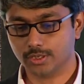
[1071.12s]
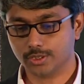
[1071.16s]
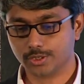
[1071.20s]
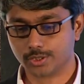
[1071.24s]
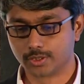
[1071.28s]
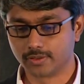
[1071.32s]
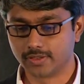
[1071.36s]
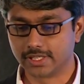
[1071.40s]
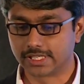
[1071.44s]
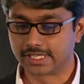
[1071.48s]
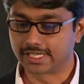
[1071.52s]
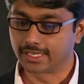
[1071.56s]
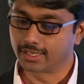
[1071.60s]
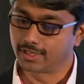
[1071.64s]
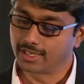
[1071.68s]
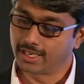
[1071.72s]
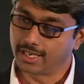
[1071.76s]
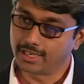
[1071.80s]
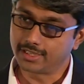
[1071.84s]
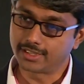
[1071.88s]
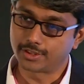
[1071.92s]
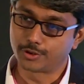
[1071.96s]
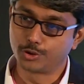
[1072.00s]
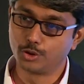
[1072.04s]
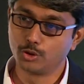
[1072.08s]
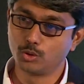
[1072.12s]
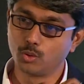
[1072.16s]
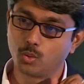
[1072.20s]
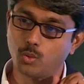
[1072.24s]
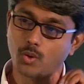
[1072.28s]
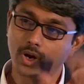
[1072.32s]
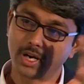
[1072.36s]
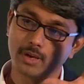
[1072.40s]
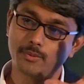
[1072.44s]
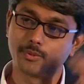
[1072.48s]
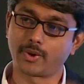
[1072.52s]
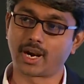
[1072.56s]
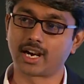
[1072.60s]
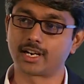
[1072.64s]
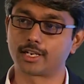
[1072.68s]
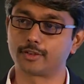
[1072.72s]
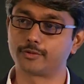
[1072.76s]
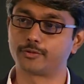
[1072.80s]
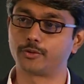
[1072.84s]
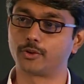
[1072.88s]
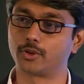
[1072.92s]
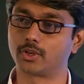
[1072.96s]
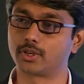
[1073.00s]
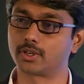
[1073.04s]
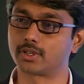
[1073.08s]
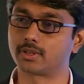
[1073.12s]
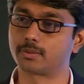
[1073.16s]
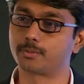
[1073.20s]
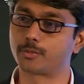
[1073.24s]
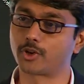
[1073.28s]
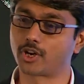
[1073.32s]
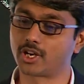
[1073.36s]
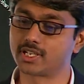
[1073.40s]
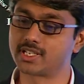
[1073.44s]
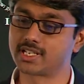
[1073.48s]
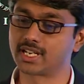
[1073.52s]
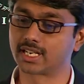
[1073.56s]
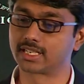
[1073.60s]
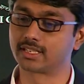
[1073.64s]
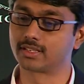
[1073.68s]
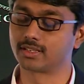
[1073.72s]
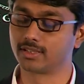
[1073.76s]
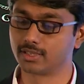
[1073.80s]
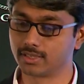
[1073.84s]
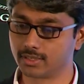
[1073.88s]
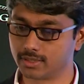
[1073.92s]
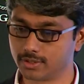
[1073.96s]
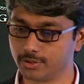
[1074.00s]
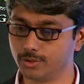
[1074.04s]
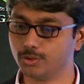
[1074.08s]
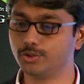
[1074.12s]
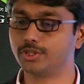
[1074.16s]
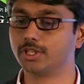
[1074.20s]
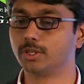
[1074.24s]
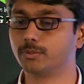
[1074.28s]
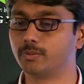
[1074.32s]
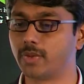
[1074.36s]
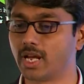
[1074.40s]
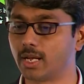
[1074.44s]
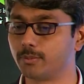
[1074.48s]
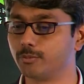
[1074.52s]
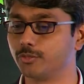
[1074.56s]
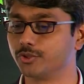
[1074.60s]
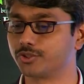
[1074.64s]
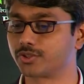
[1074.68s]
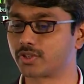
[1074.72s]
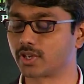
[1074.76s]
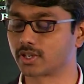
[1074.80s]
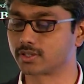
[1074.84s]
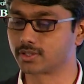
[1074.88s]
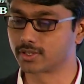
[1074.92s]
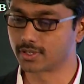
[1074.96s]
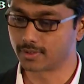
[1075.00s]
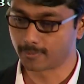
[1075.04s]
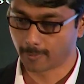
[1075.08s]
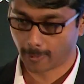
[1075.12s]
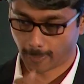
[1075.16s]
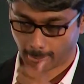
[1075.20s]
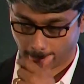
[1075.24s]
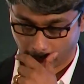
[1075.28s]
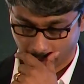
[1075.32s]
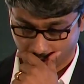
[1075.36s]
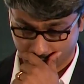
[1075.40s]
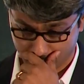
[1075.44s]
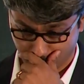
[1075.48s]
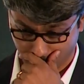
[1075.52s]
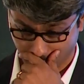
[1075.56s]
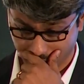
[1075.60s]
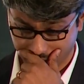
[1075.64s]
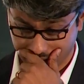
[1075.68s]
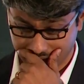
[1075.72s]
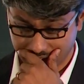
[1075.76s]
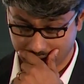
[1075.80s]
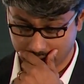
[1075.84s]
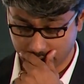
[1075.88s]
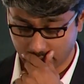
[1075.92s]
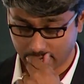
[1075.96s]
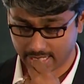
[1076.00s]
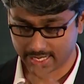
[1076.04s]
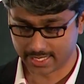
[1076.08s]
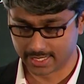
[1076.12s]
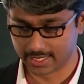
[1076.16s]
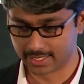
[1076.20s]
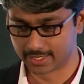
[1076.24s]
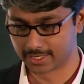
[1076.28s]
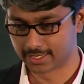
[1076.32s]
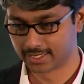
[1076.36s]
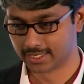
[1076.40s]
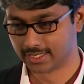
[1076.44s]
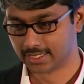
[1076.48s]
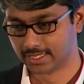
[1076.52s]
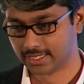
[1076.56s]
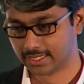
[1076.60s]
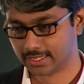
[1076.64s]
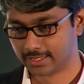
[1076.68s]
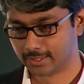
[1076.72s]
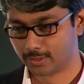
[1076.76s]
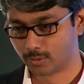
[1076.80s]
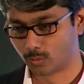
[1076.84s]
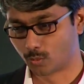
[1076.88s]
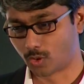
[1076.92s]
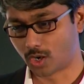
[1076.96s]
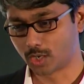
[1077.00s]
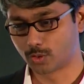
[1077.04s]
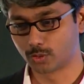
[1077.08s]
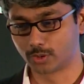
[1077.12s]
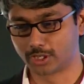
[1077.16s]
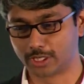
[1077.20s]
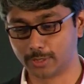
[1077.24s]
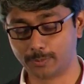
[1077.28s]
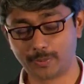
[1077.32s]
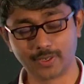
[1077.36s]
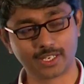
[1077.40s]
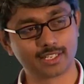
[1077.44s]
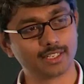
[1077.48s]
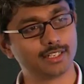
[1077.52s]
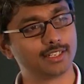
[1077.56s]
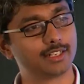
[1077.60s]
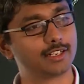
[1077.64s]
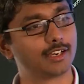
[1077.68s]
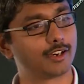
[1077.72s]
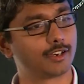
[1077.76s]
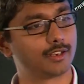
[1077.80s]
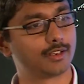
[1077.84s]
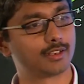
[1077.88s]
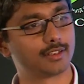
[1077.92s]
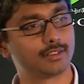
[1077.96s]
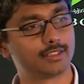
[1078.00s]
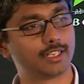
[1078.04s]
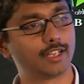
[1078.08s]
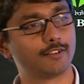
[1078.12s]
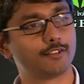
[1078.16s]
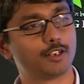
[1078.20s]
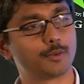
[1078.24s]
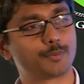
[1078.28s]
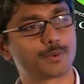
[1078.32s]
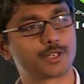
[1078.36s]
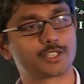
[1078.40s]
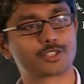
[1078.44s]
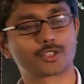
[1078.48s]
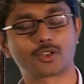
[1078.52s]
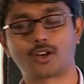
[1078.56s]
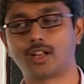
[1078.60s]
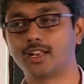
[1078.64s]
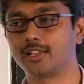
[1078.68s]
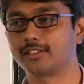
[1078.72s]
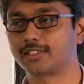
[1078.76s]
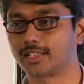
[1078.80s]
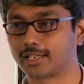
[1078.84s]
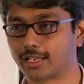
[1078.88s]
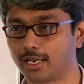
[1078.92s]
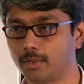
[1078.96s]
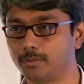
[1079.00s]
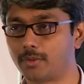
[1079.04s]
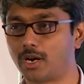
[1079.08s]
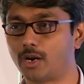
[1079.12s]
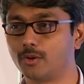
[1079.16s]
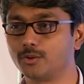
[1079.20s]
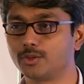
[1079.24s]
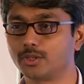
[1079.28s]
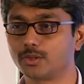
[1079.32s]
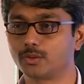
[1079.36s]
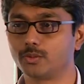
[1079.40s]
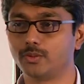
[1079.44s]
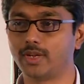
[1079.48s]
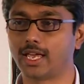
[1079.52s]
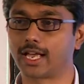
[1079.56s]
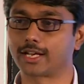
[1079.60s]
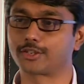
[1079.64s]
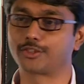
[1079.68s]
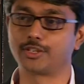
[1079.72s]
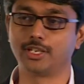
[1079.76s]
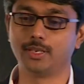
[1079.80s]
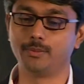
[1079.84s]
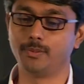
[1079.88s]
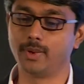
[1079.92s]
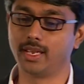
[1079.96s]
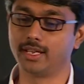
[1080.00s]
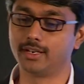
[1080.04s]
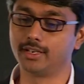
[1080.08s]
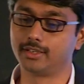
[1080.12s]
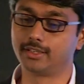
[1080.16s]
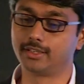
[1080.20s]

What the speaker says: So we said, let's do one part of our project using bamboo structure. So we designed what would typically developers call as a clubhouse. We actually made